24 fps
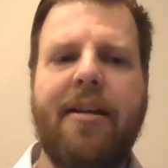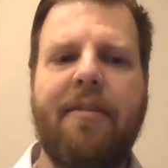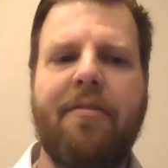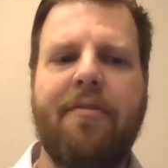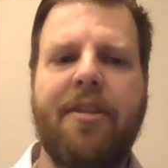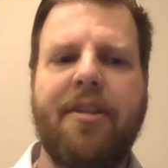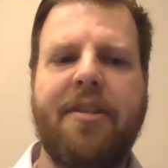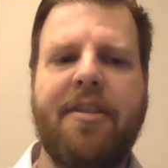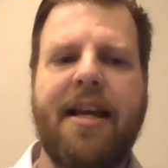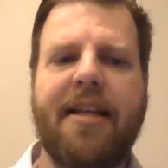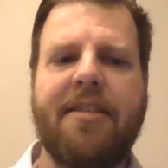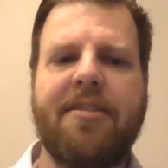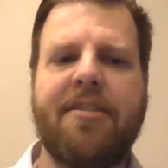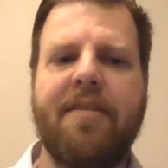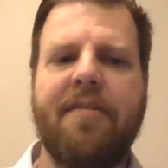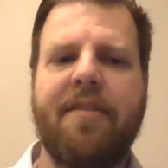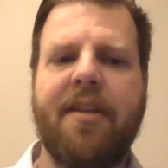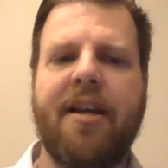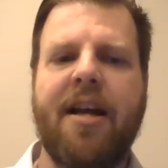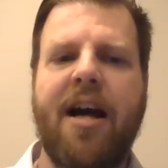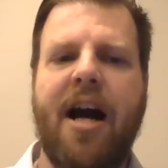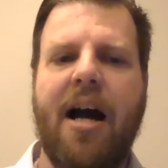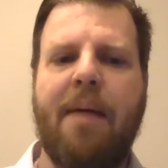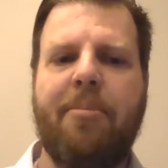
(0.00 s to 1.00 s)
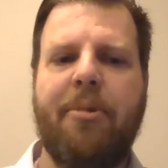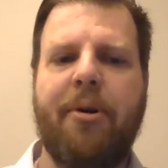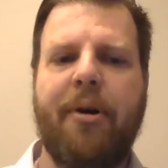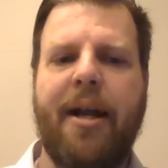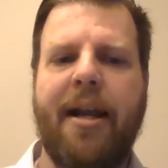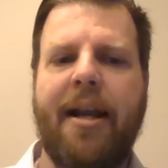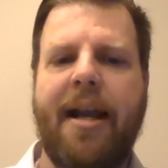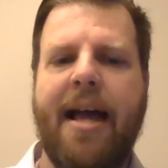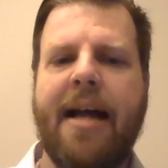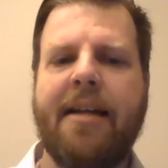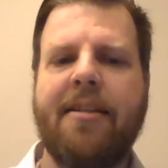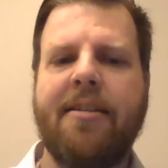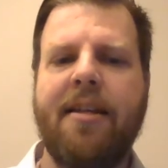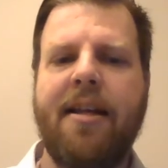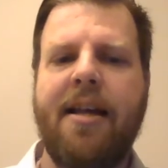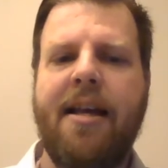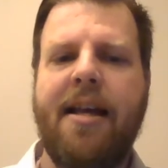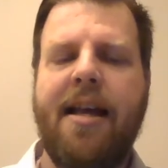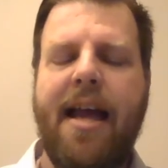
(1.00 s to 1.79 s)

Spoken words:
of the text of the Copyright Act